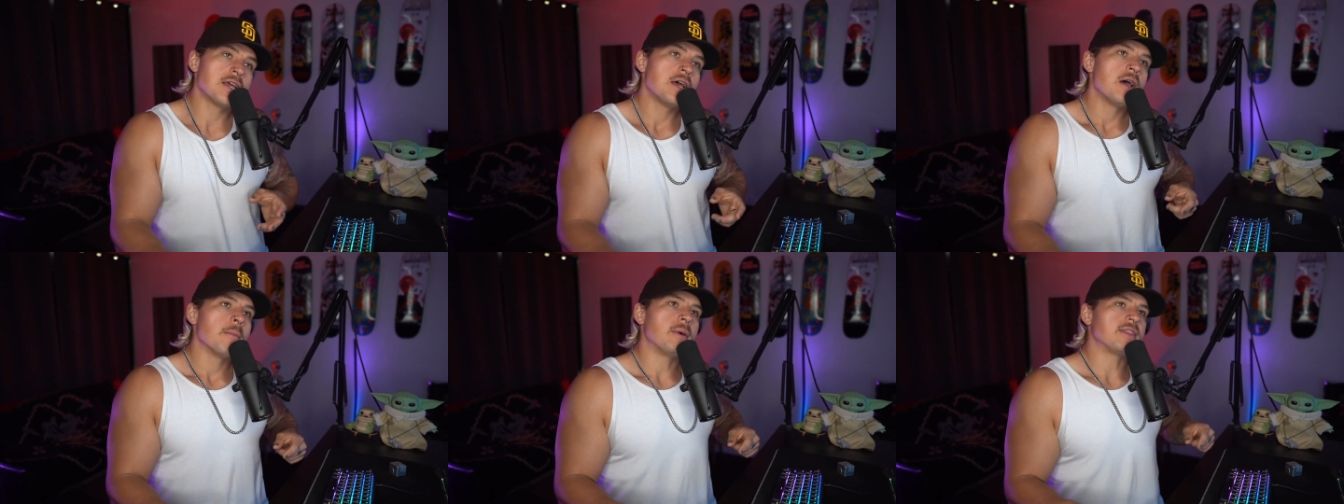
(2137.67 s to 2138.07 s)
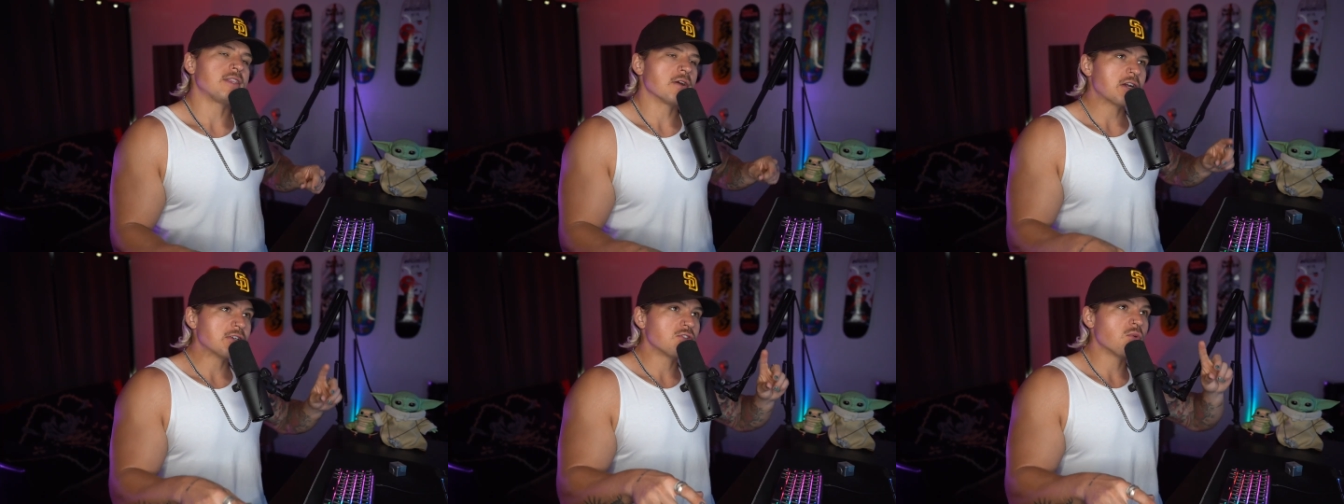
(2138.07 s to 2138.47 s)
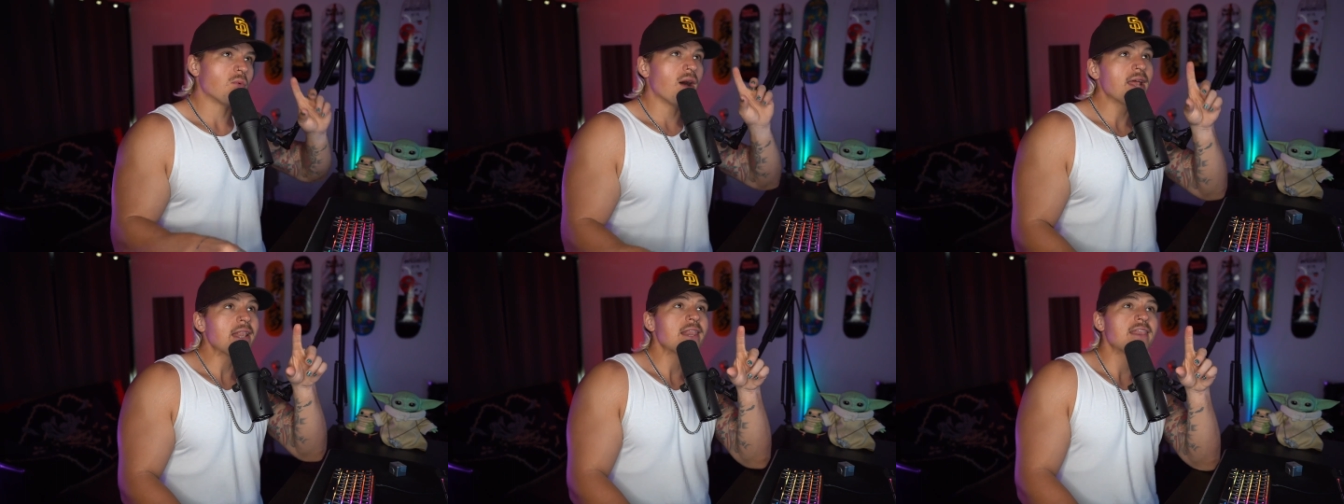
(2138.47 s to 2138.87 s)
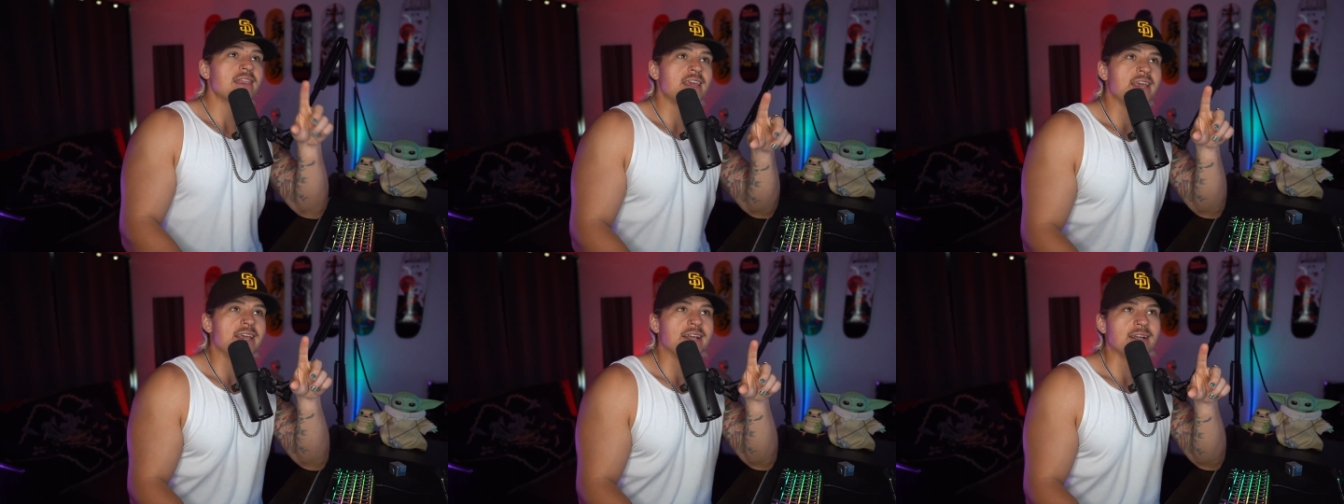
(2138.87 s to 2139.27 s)
But there is one
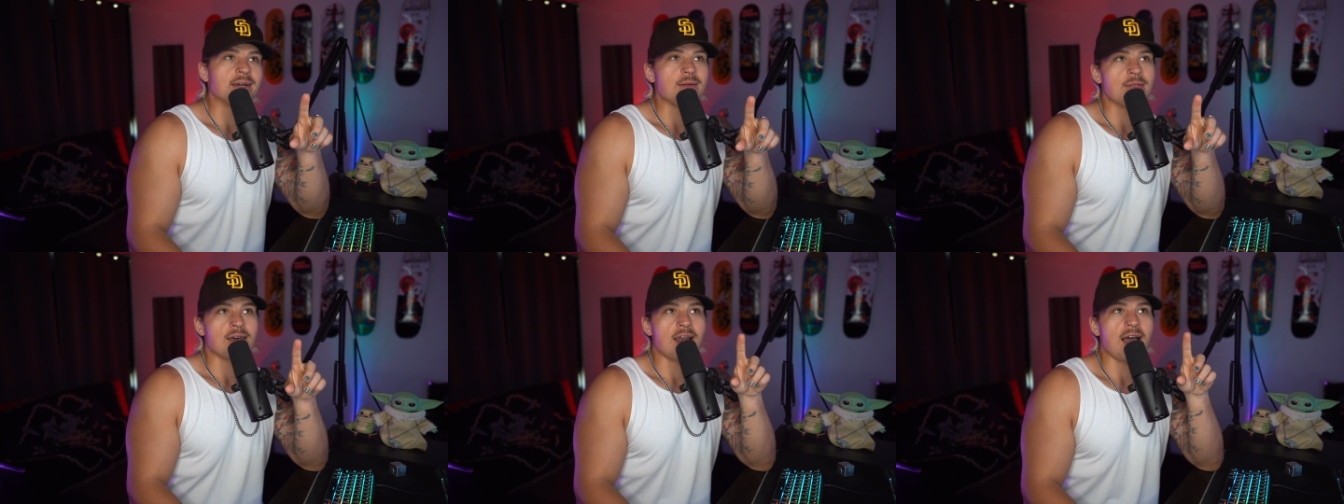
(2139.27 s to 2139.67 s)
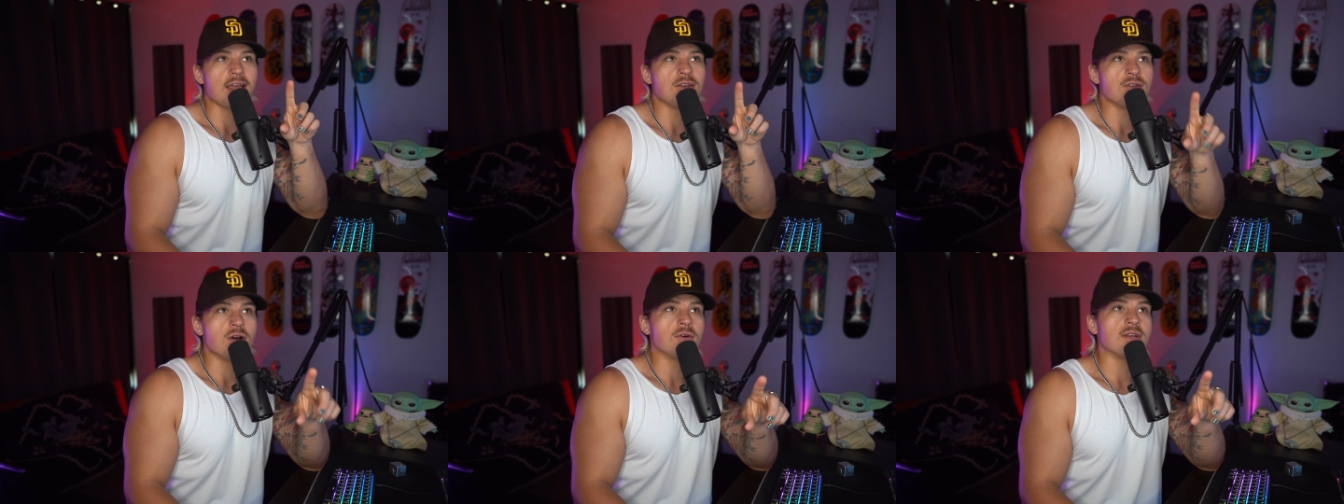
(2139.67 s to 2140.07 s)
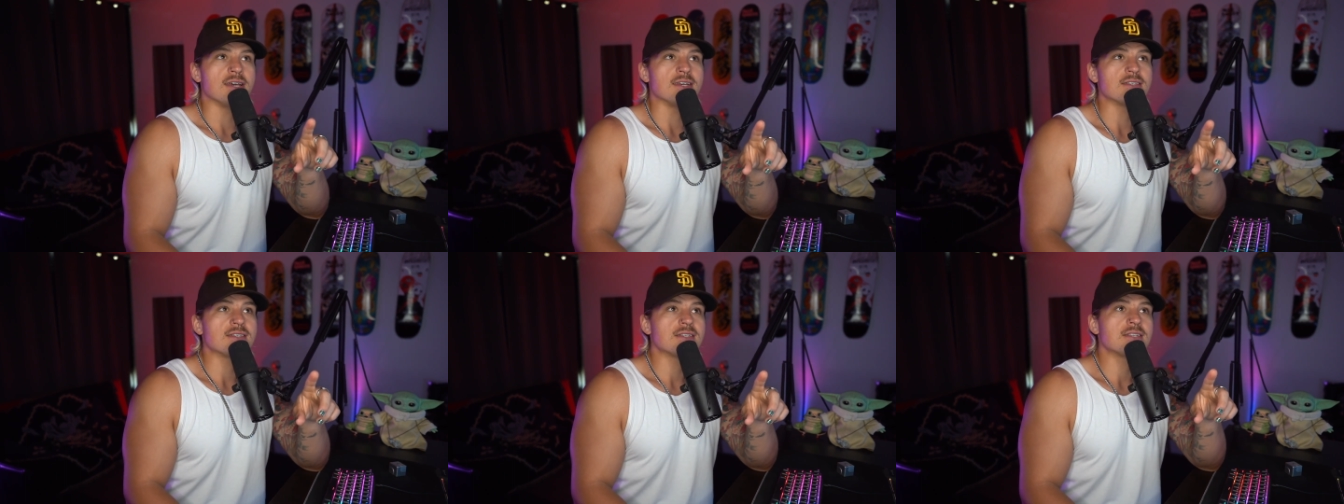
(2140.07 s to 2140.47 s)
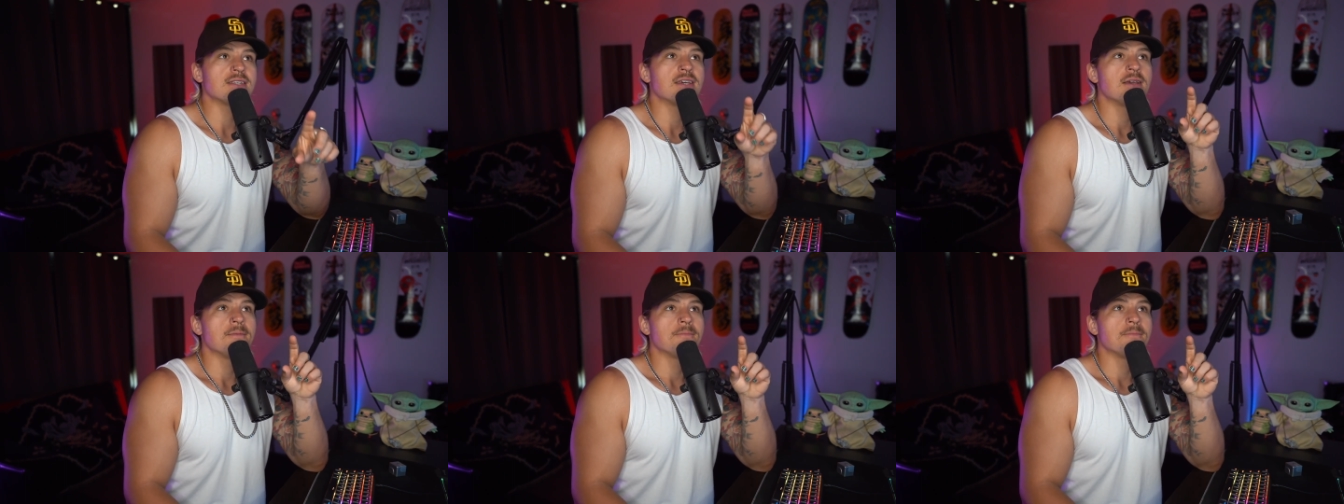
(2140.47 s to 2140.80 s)
thing that I noticed